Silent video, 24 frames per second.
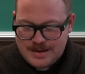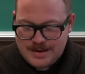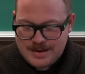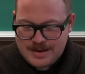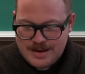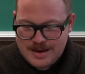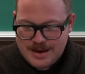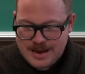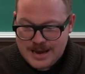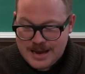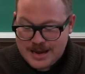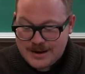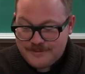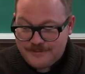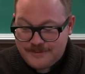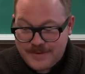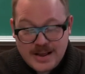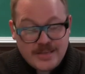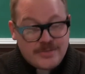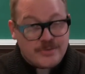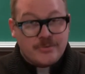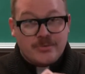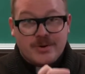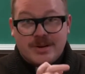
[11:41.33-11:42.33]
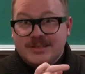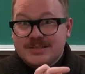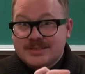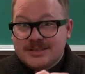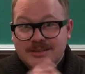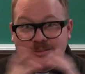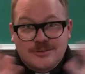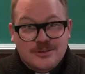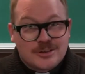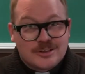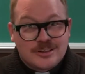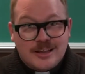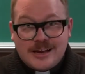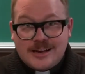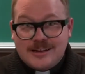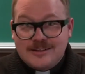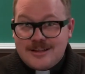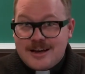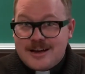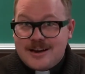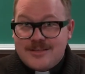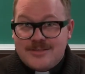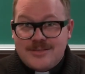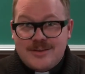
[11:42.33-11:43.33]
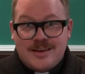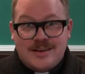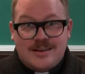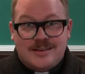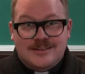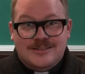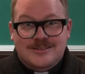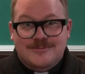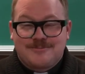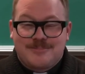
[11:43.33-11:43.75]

faithfulness can look like a lot of things,